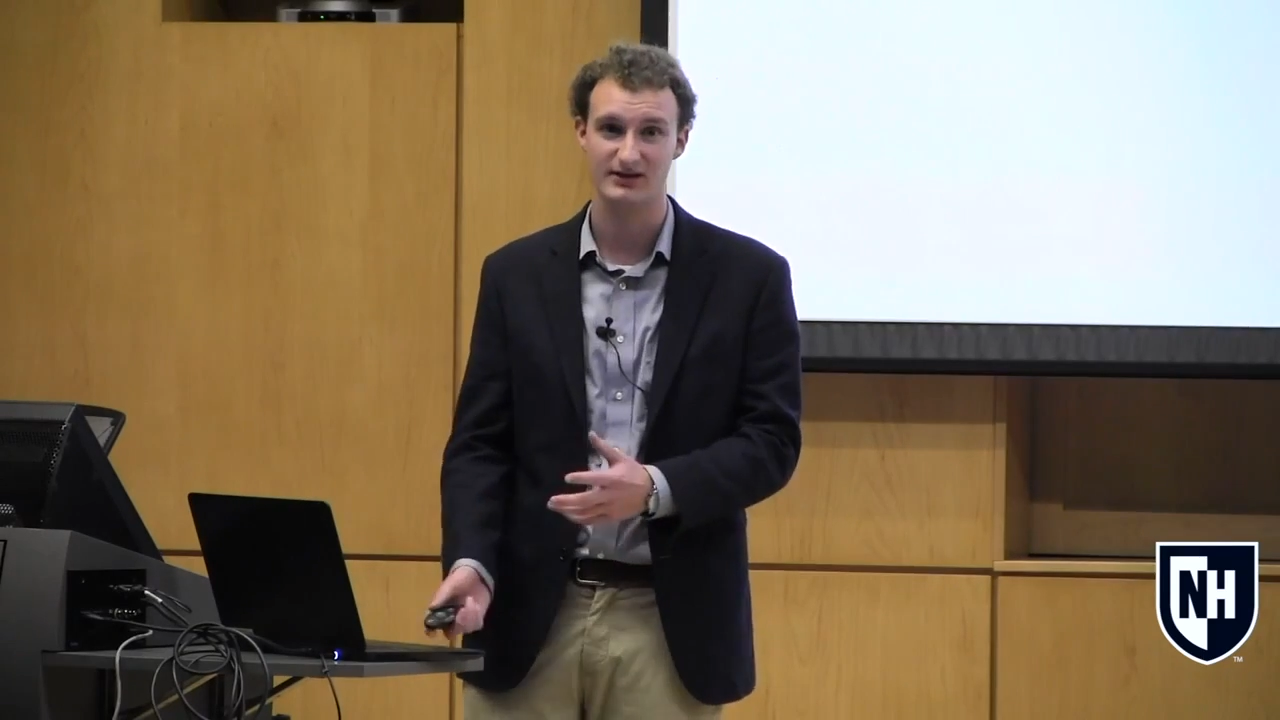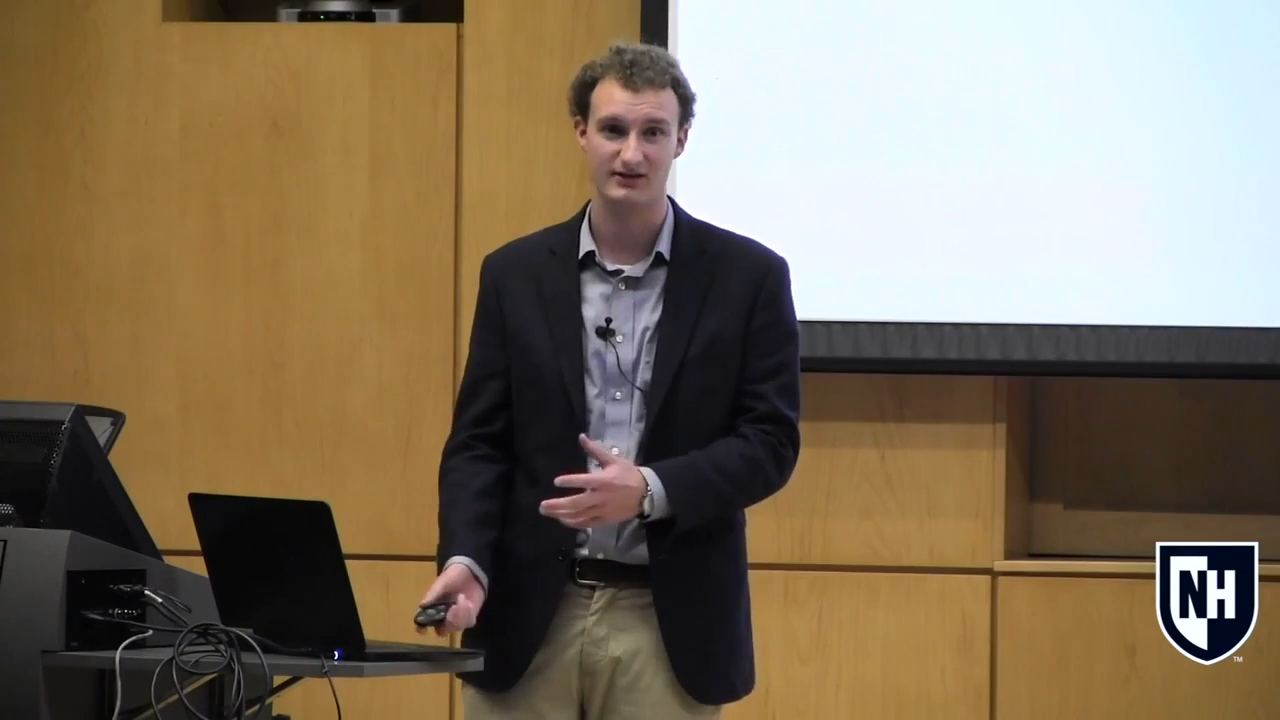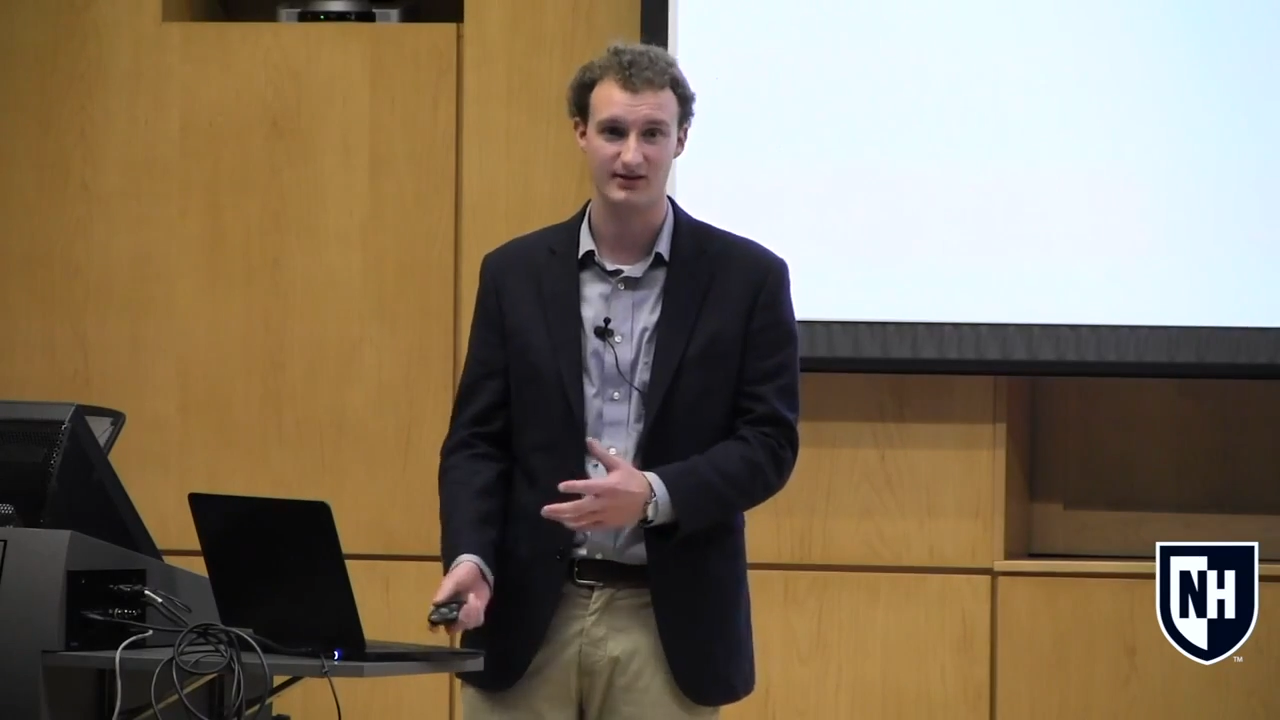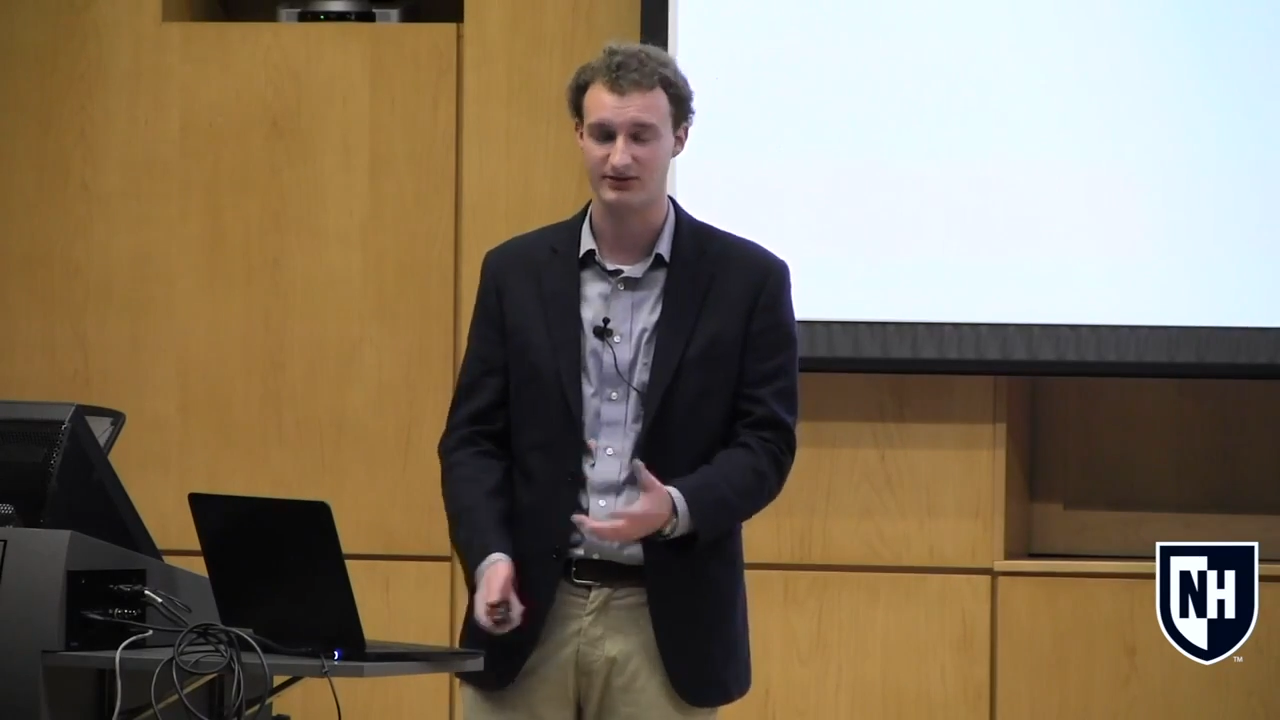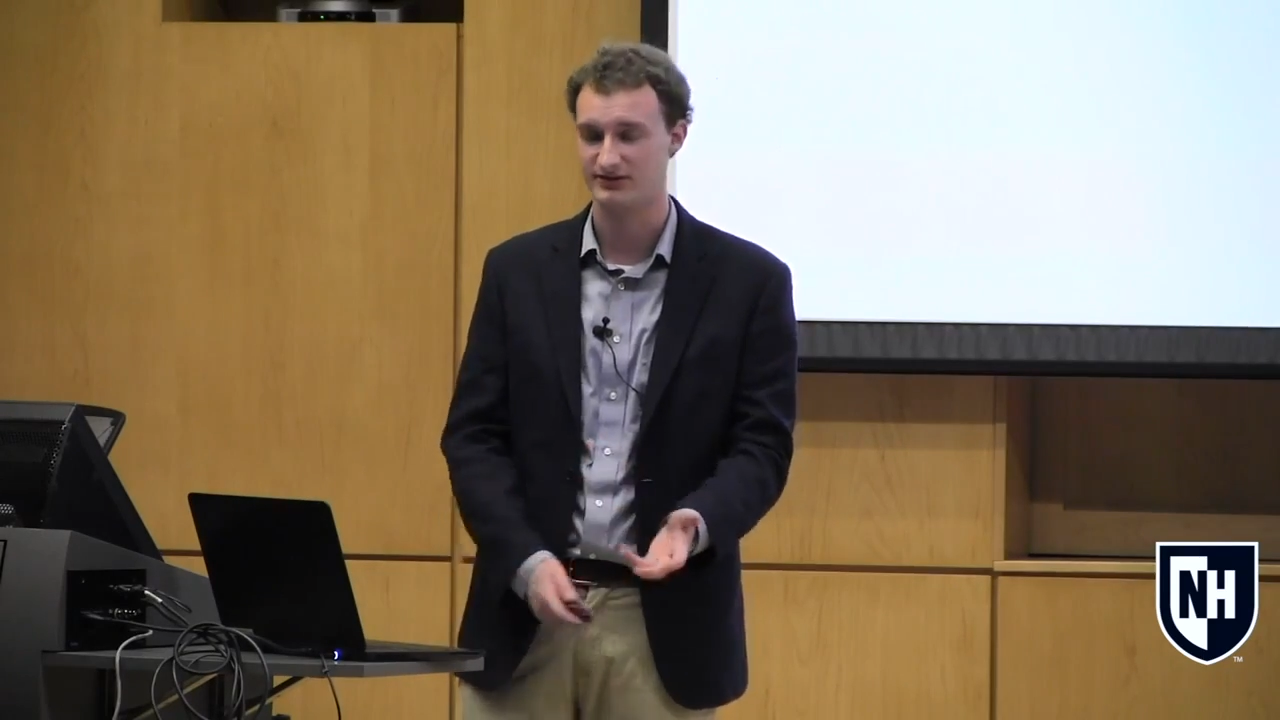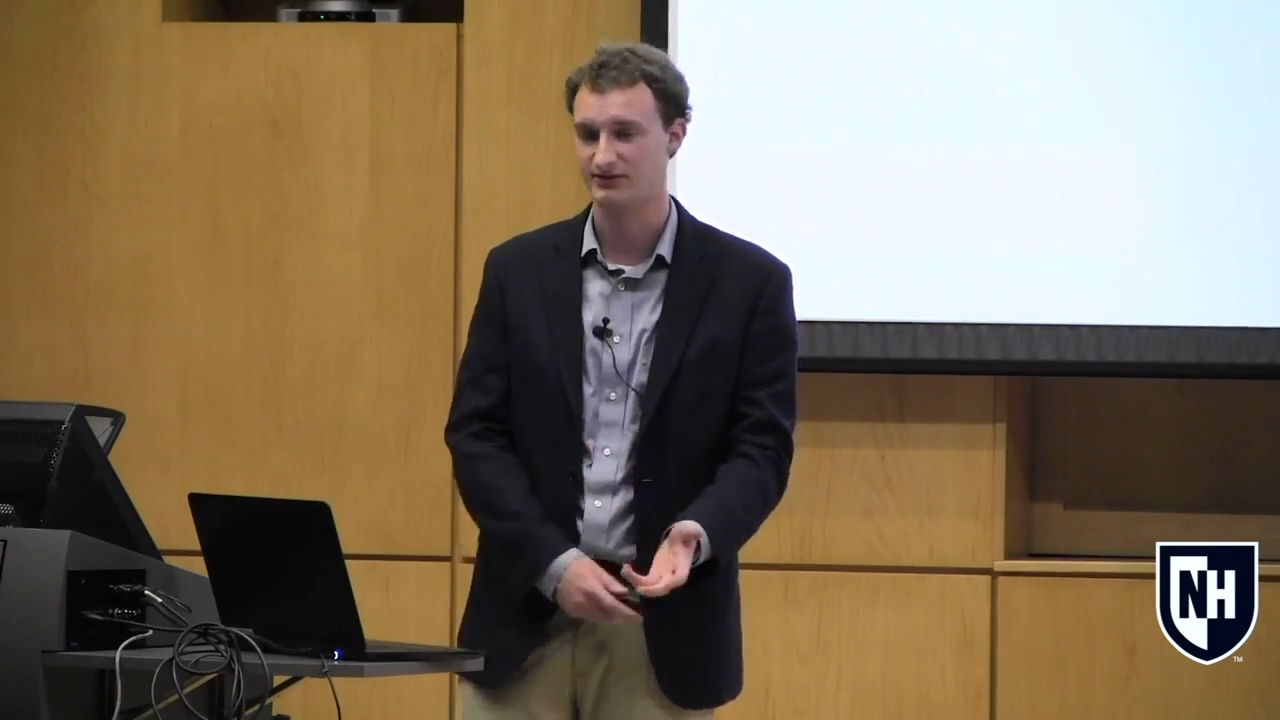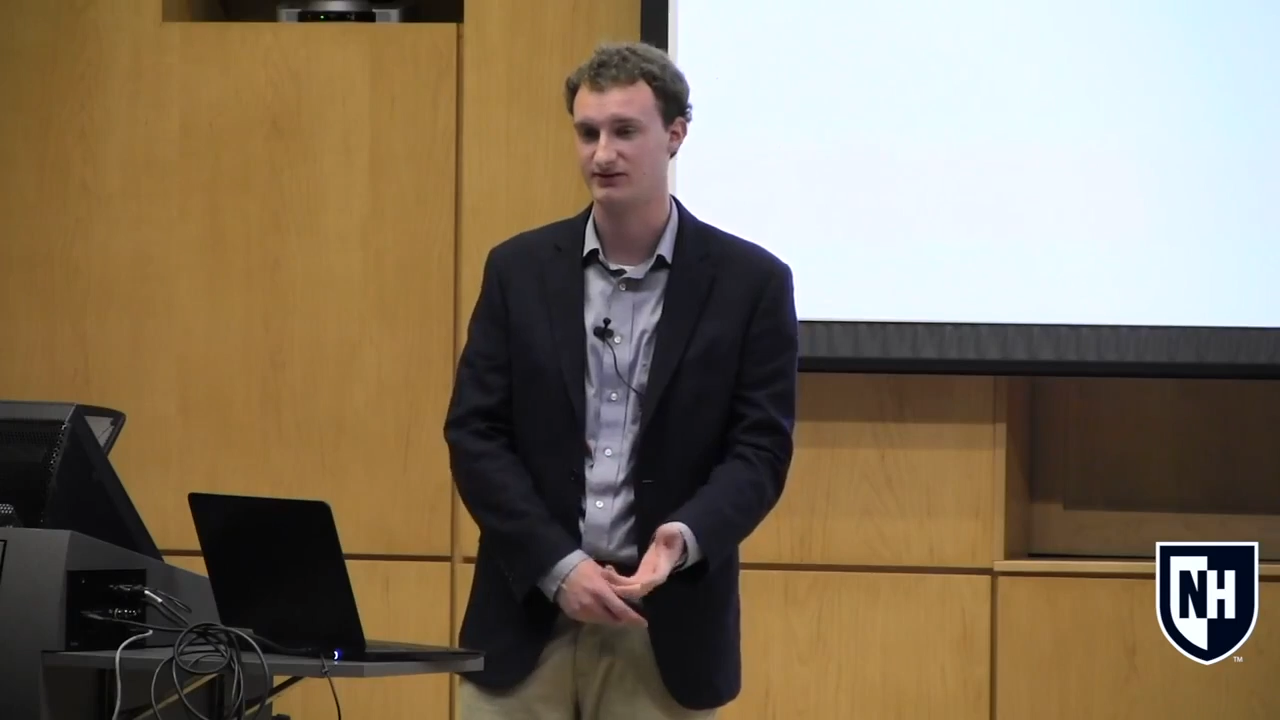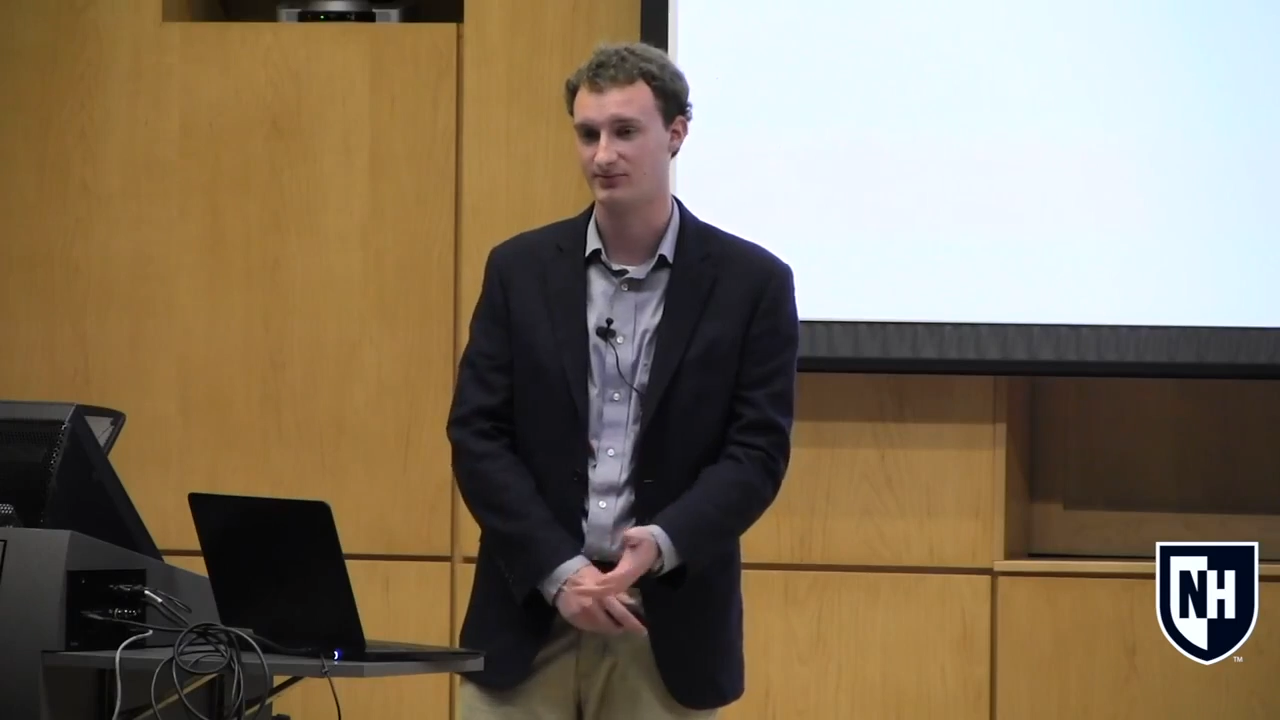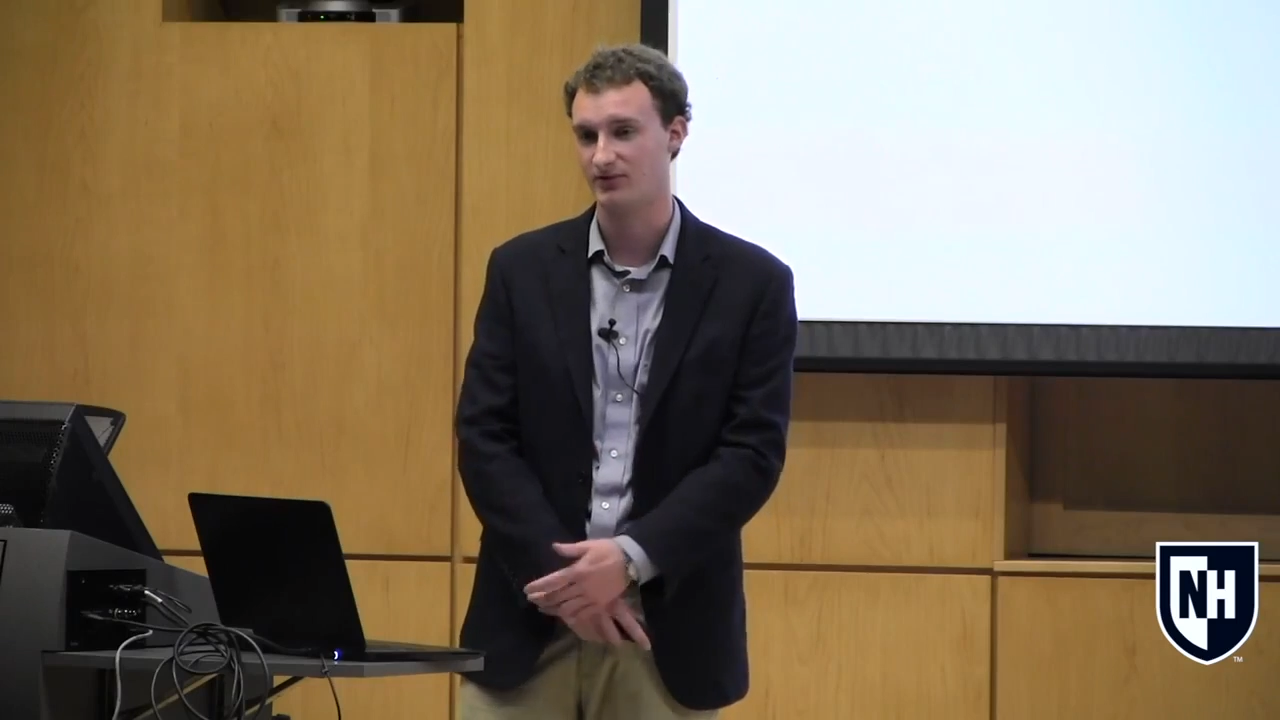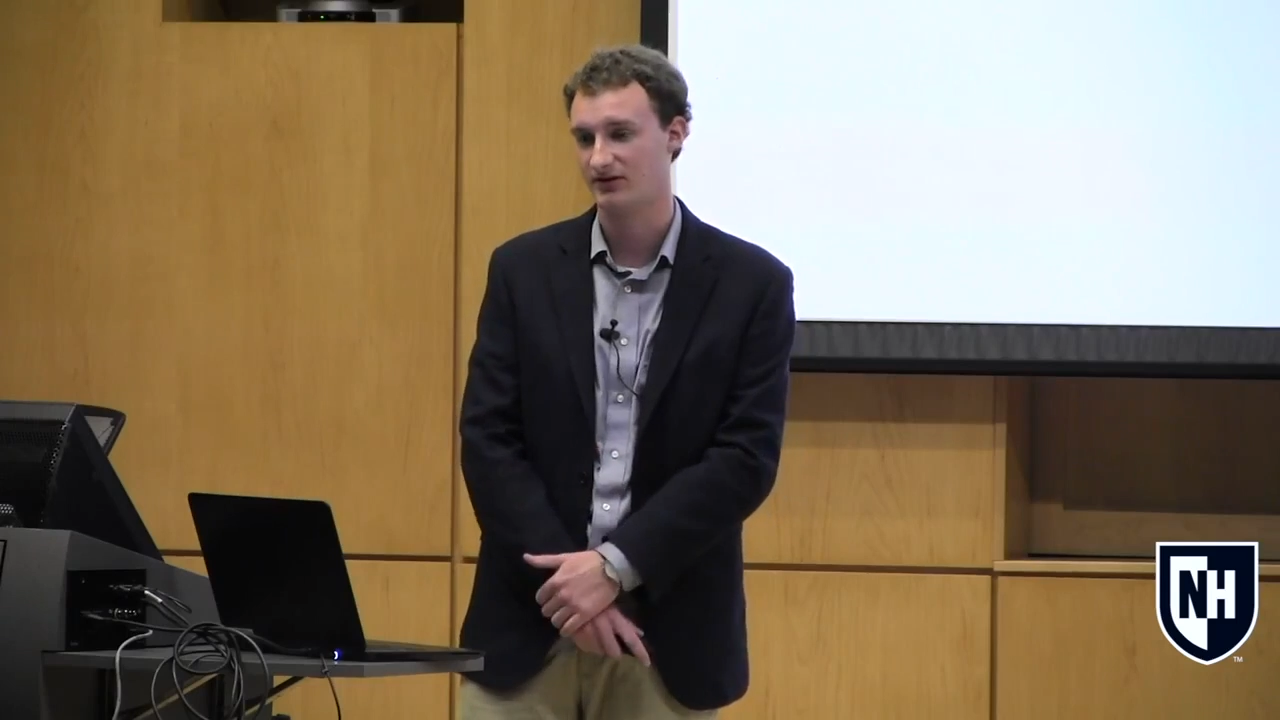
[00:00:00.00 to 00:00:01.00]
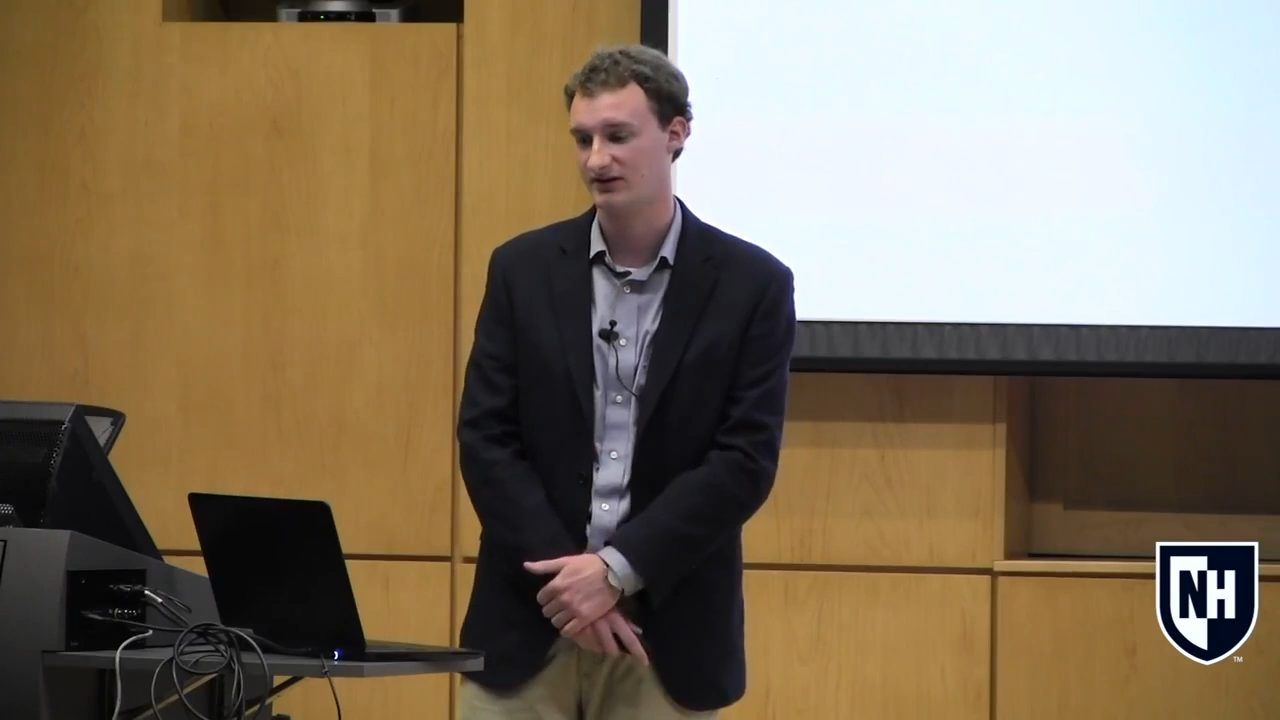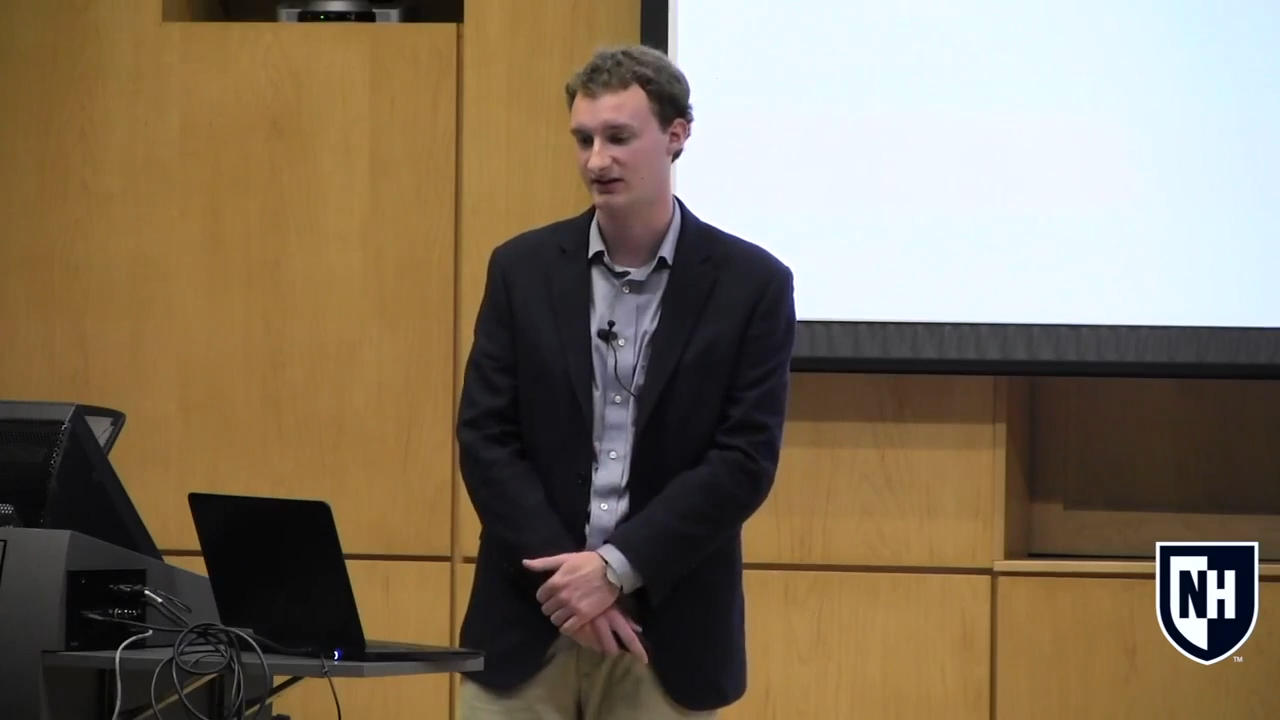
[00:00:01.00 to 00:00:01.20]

they're able to support